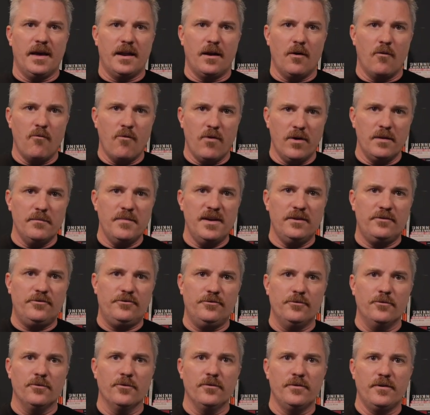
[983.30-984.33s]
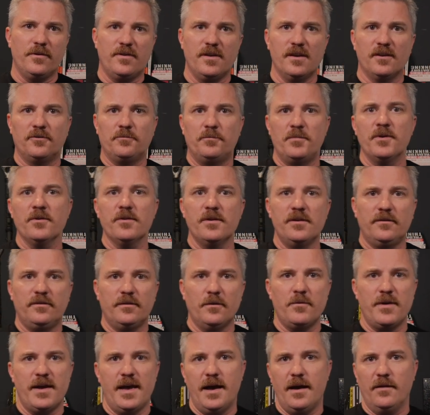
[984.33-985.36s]
and I want to make sure that the experience
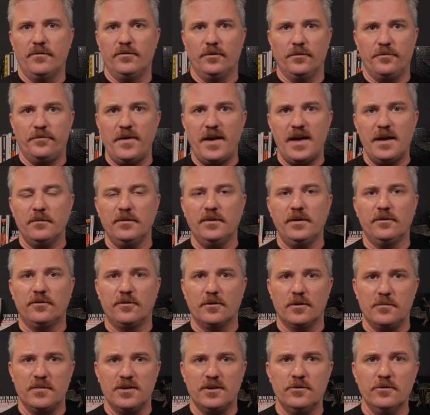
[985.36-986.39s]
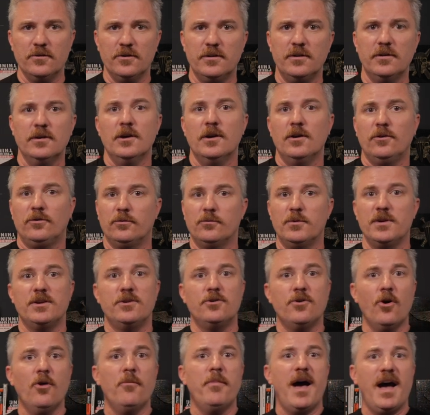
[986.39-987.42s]
that we have as a family is going to be good, so we
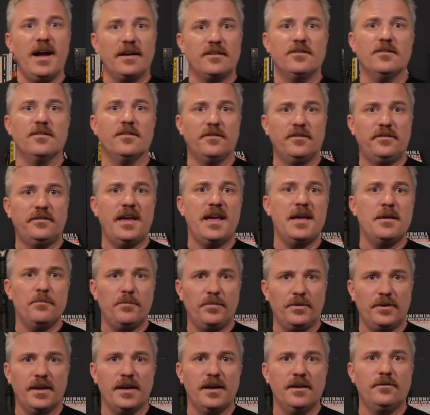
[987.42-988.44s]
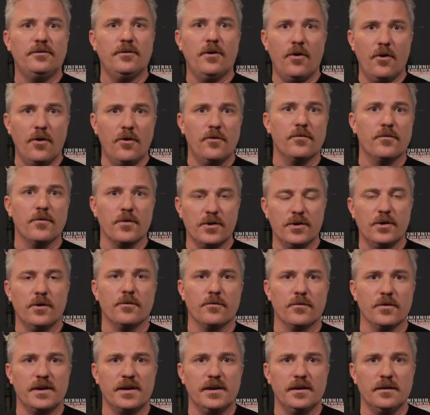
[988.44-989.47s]
go back to the same place over and
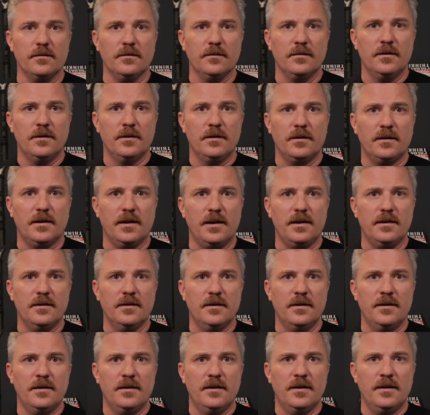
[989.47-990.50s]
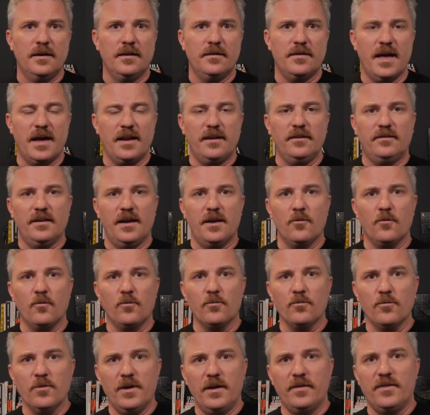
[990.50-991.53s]
over again. Okay? That is a,
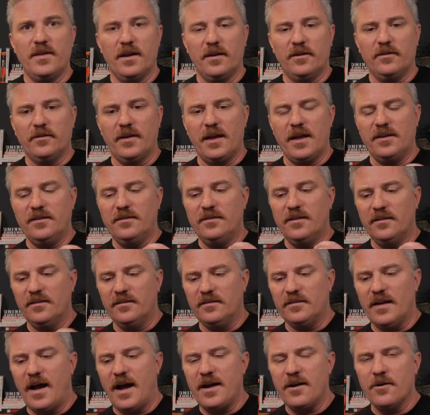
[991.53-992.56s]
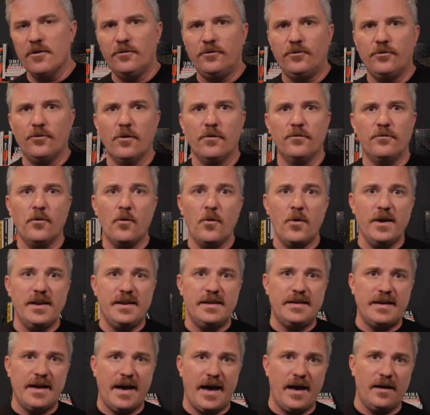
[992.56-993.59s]
that is a desire to
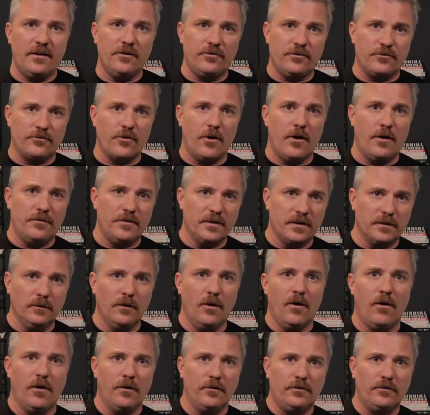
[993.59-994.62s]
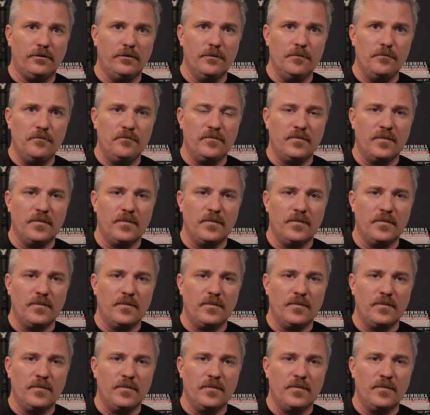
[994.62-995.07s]
avoid catastrophic loss.